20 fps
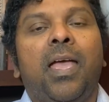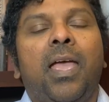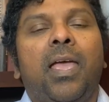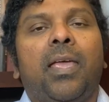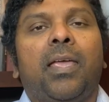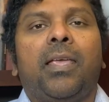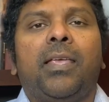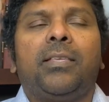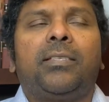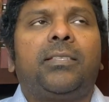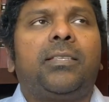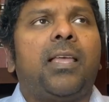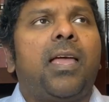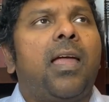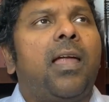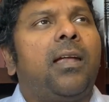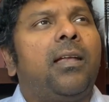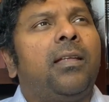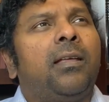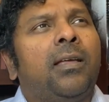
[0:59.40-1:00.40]
He
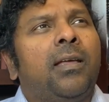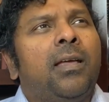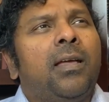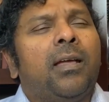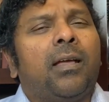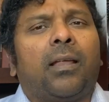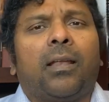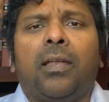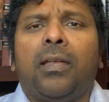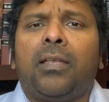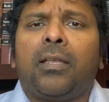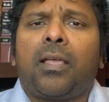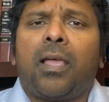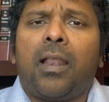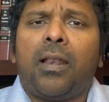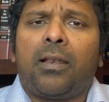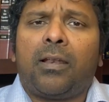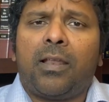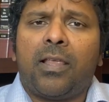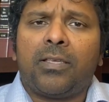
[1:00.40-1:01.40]
said, critical
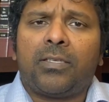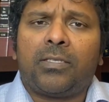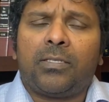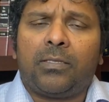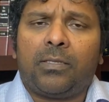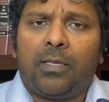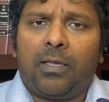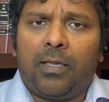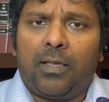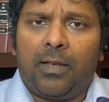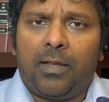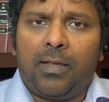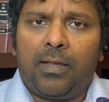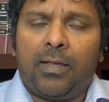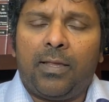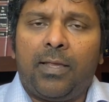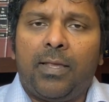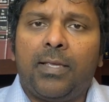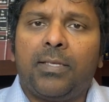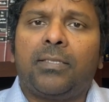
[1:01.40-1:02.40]
race theory
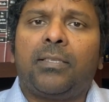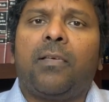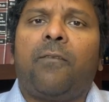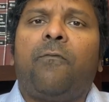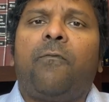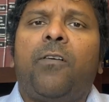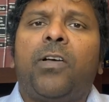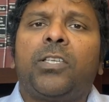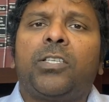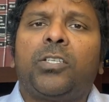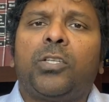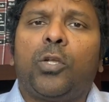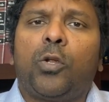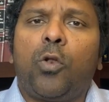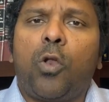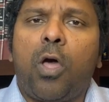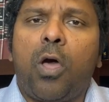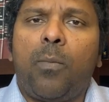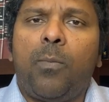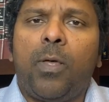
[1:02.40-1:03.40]
is the first
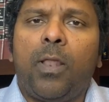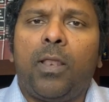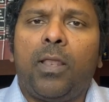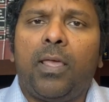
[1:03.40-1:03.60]
global